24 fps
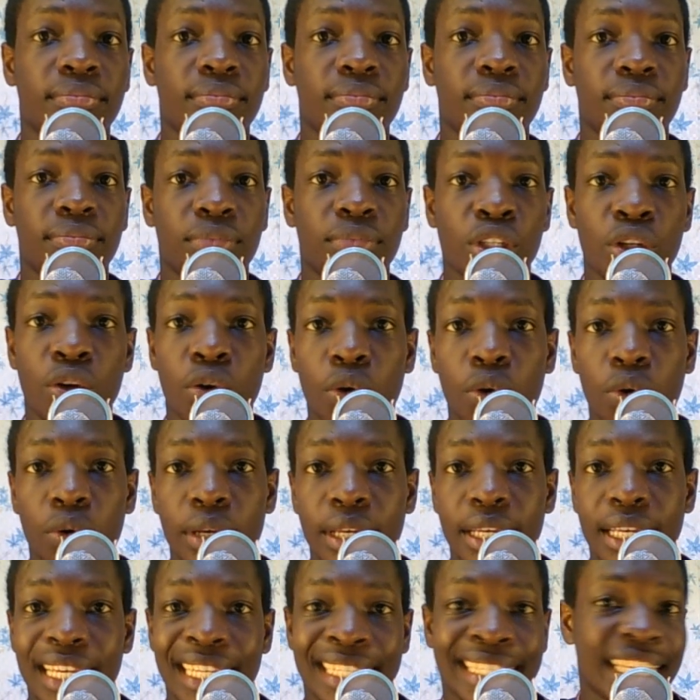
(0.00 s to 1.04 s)
you know,
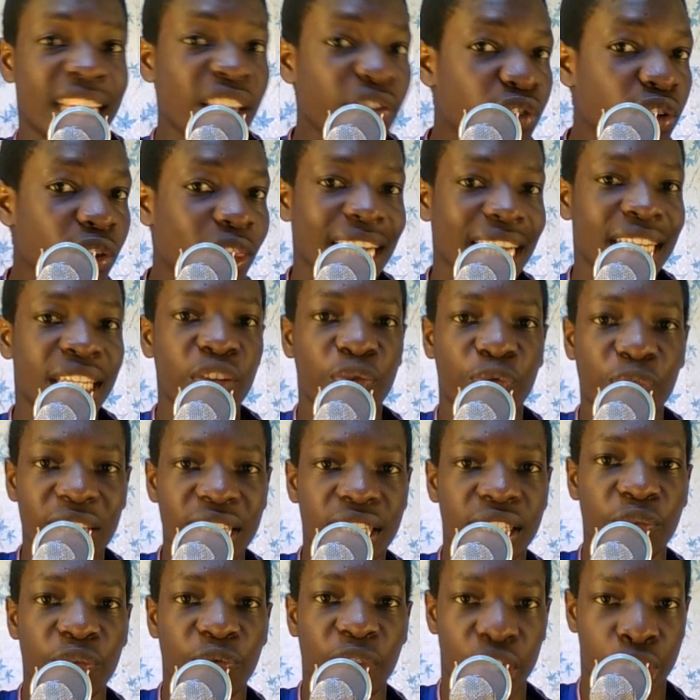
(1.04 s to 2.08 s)
it gives you that
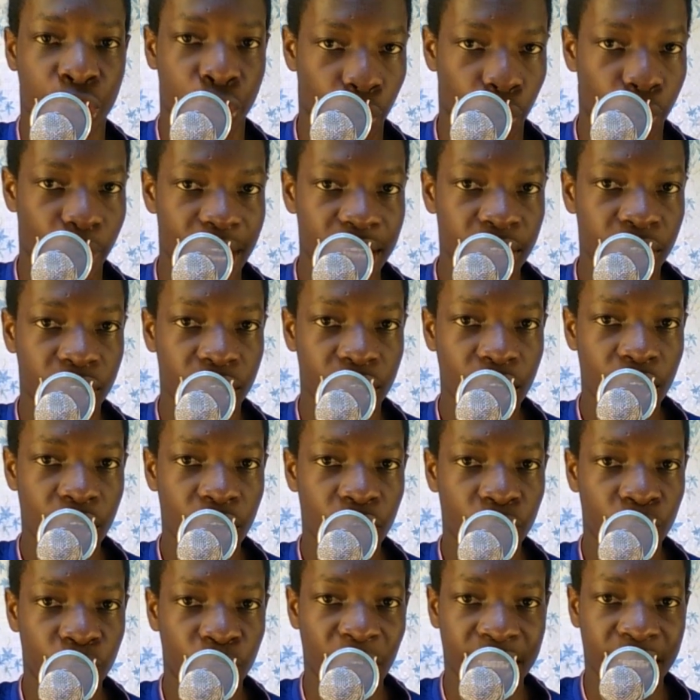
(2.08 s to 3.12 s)
defensive assurance,
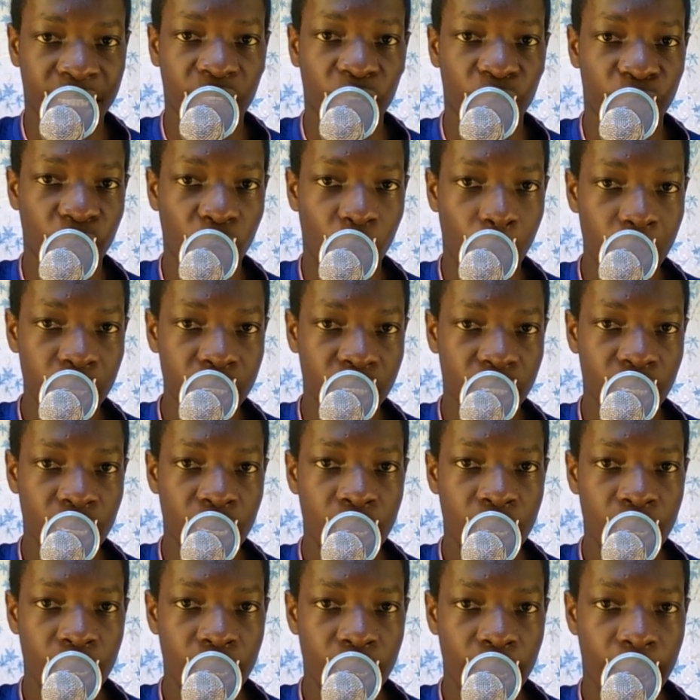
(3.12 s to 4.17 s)
first and foremost.
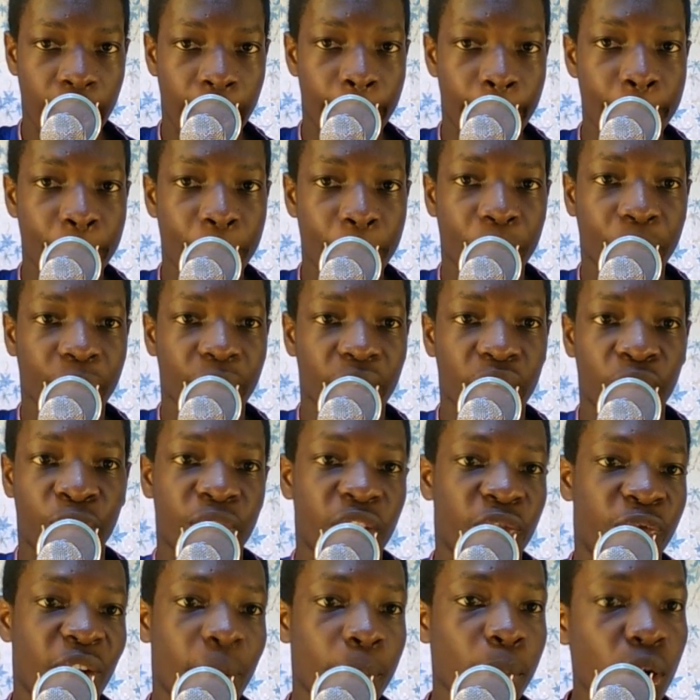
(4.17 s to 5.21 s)

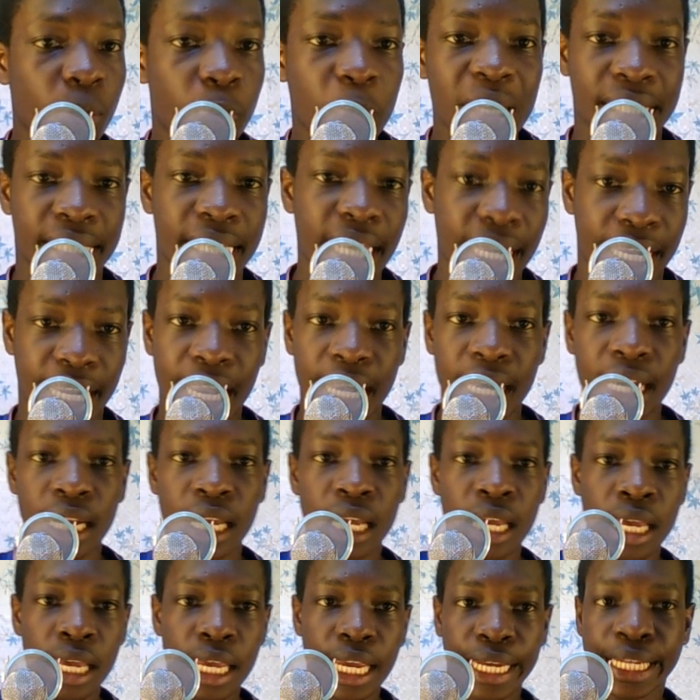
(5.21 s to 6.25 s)
If I'm not mistaken,
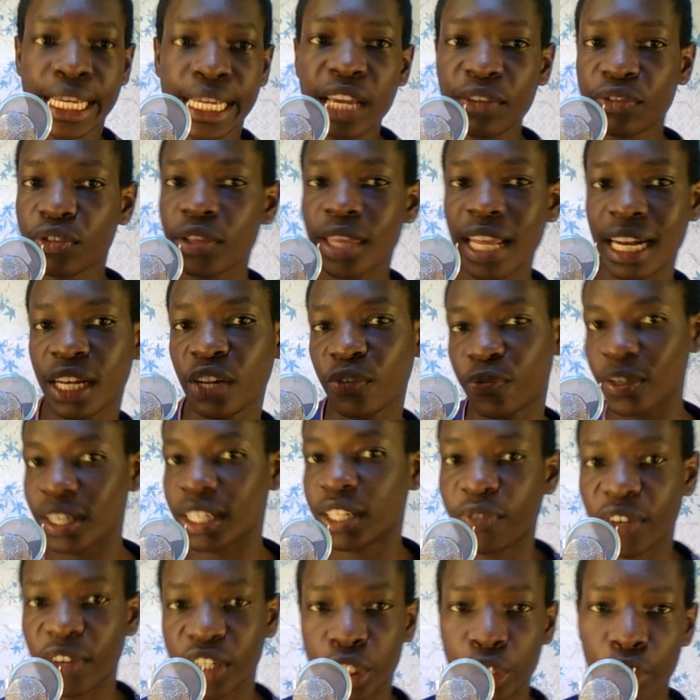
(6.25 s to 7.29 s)
it gives you that
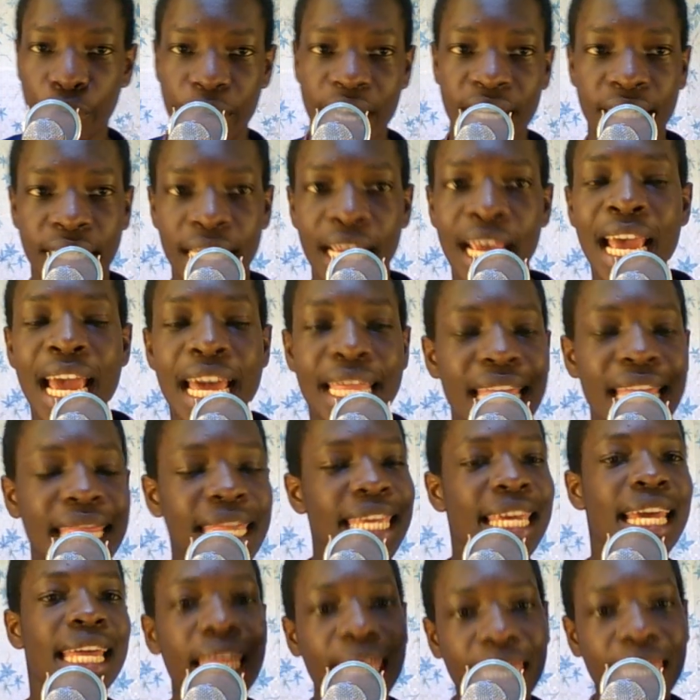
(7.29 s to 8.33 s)
defensive assurance. Then
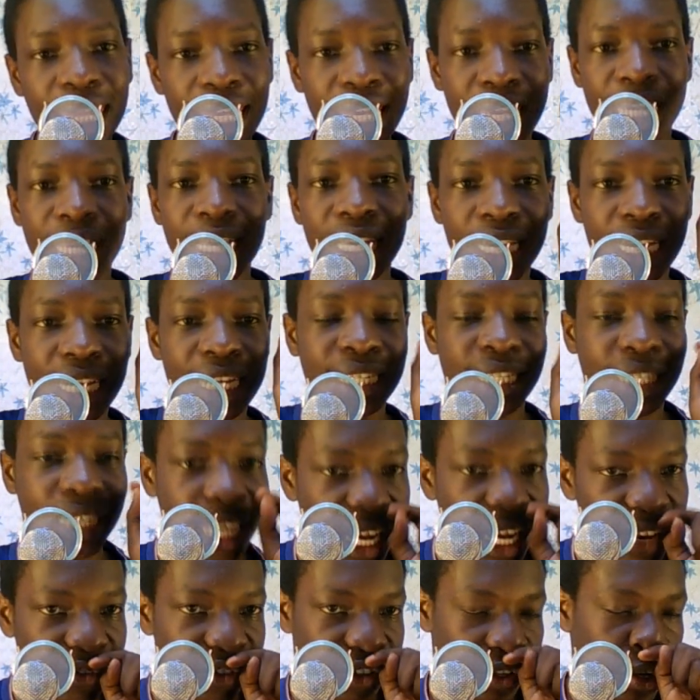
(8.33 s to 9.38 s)
the other thing it
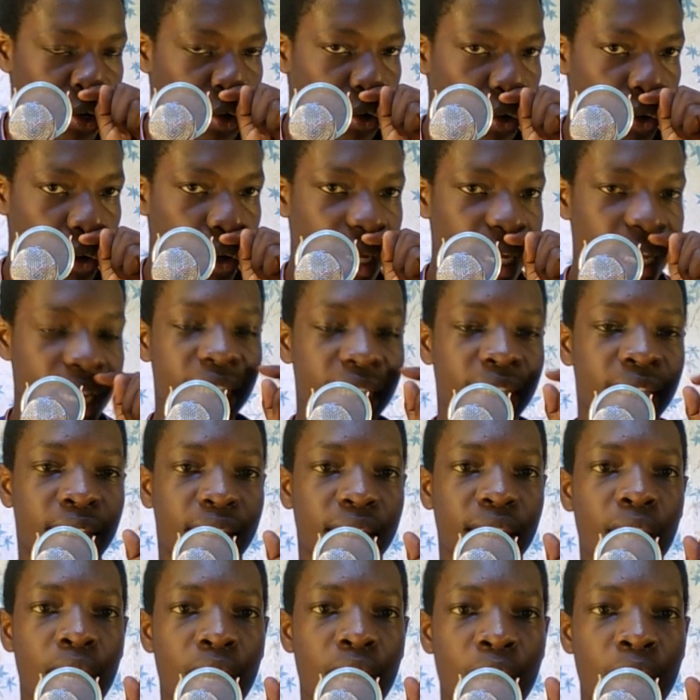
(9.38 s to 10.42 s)
gives you is
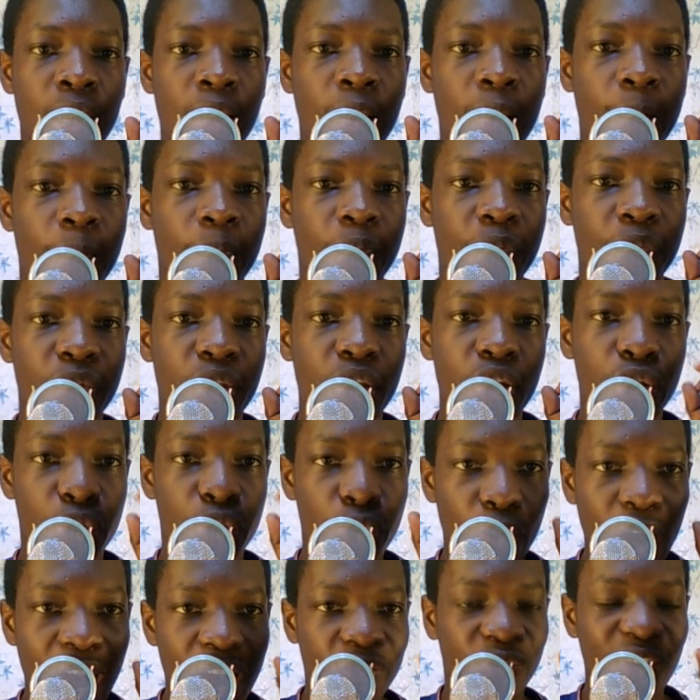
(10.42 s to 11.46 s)

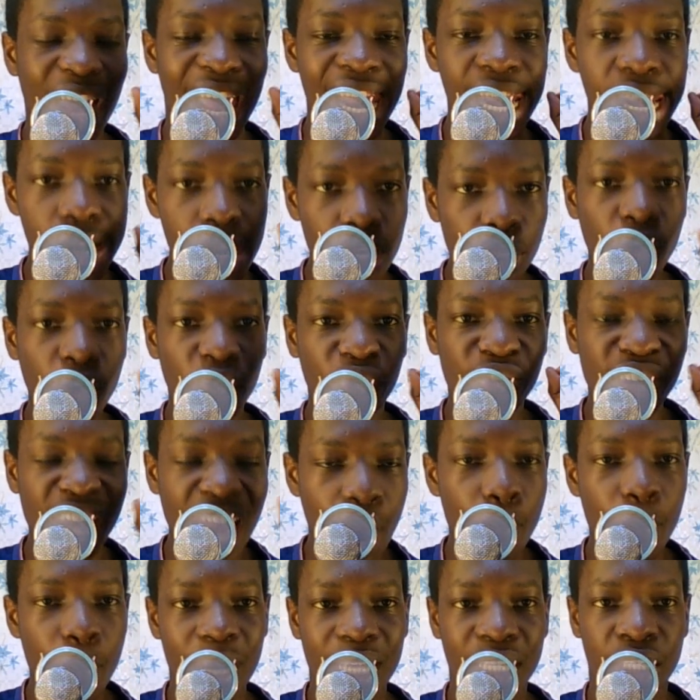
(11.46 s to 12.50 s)
you have a lot of
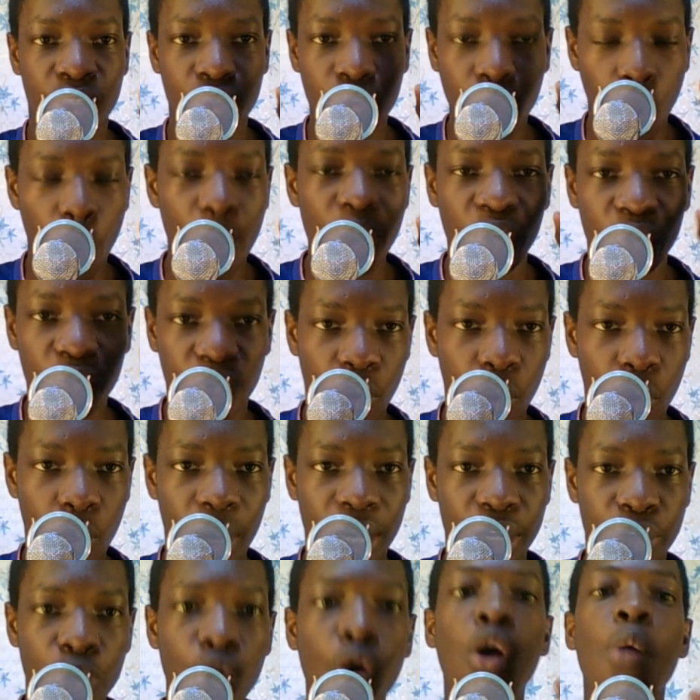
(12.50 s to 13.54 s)
numbers going
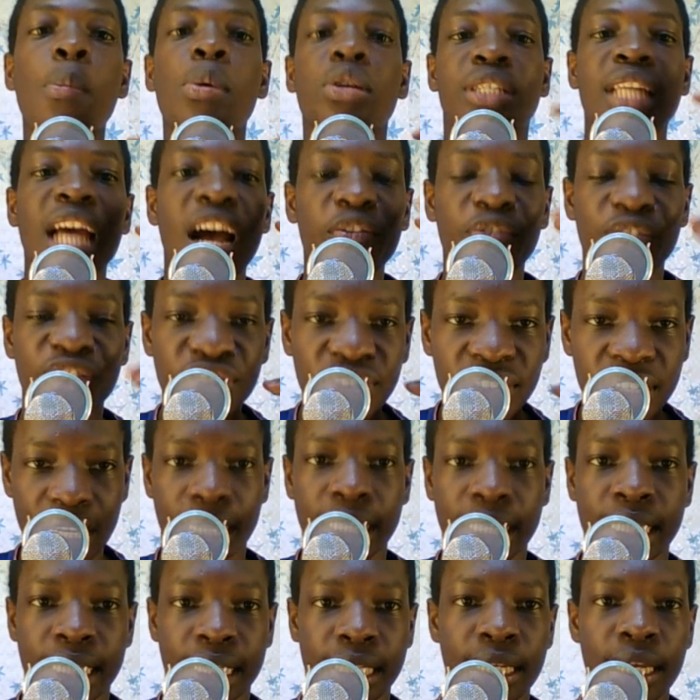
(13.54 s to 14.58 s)
forward. You almost have
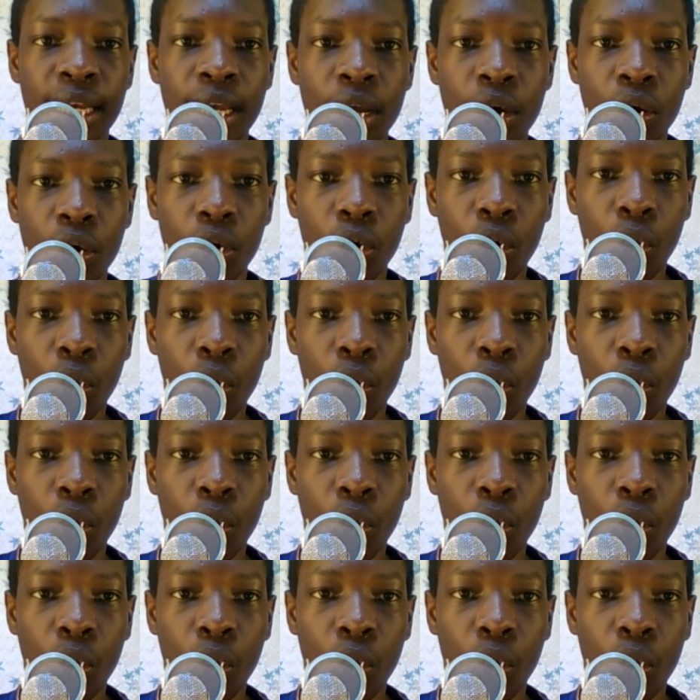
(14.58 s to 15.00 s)
6 or